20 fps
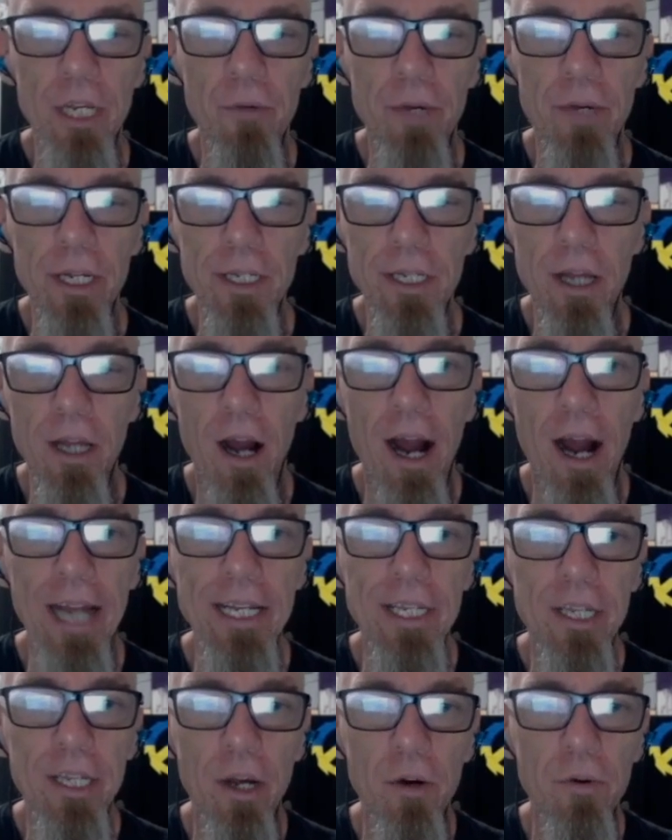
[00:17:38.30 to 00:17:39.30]
you is I
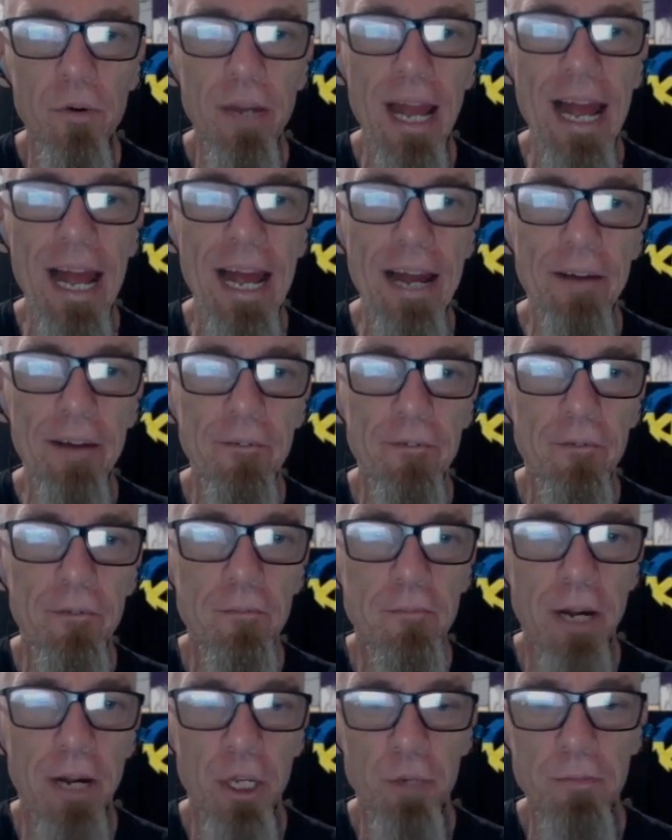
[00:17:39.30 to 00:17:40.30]
don't have
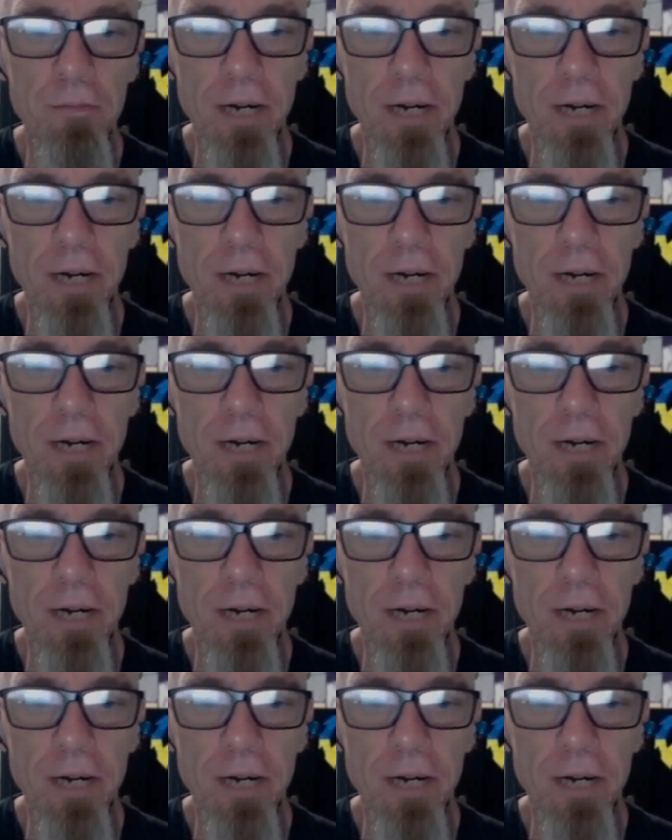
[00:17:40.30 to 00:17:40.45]
much